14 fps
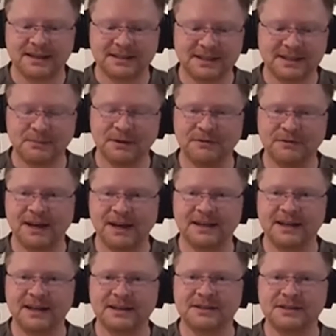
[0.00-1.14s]
simplified
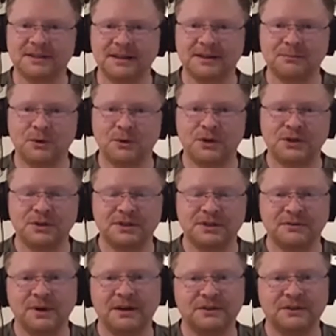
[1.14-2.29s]
and more
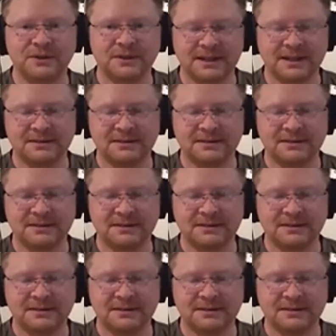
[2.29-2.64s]
intuitive way of doing that.